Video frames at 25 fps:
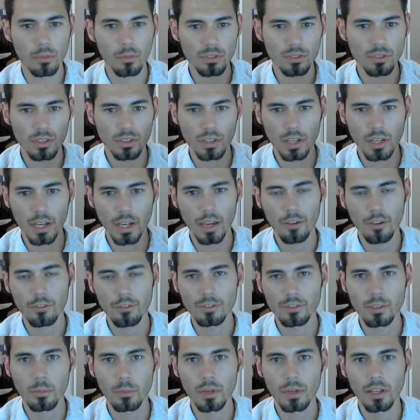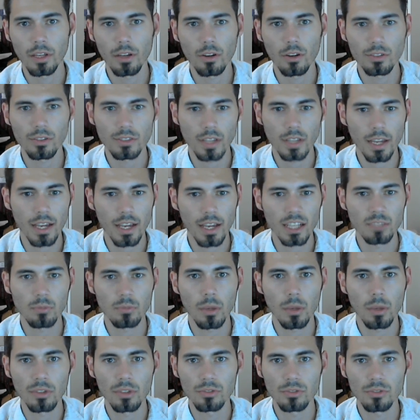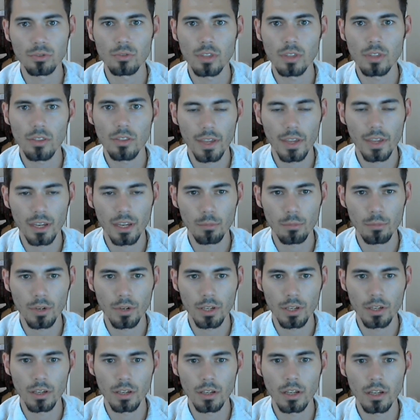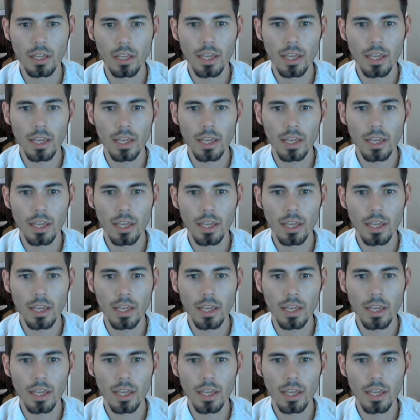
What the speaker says: and then have somebody else that has maybe 2 that they can bring in.